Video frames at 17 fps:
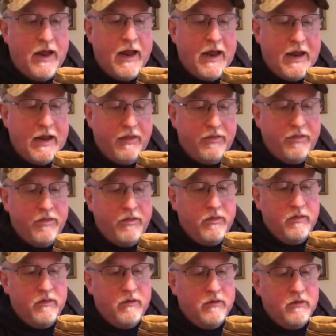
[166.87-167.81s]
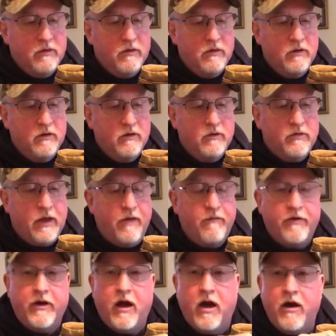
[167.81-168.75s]
a
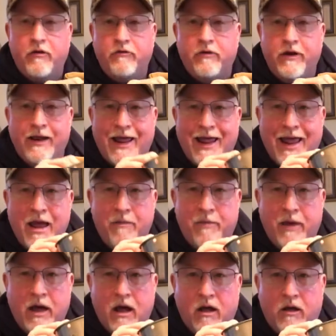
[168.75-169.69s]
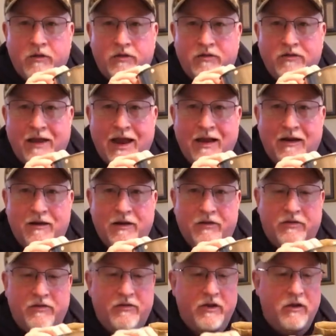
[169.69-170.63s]
700 ml
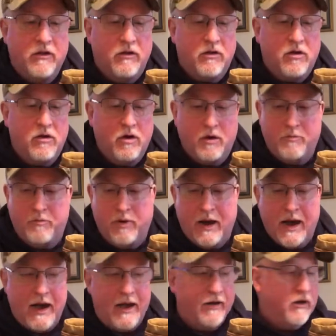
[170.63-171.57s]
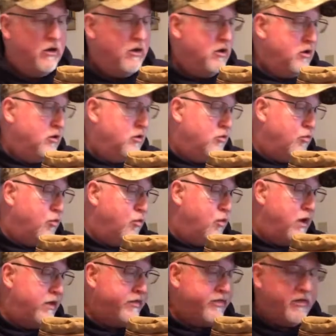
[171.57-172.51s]
stainless steel cook pot
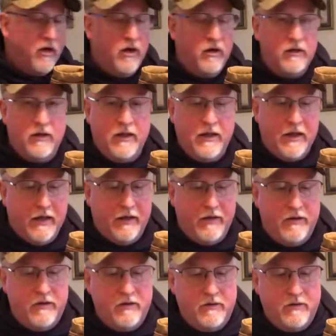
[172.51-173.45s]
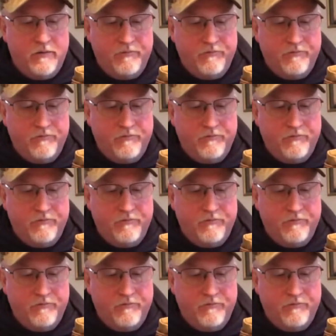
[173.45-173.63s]
with a lid,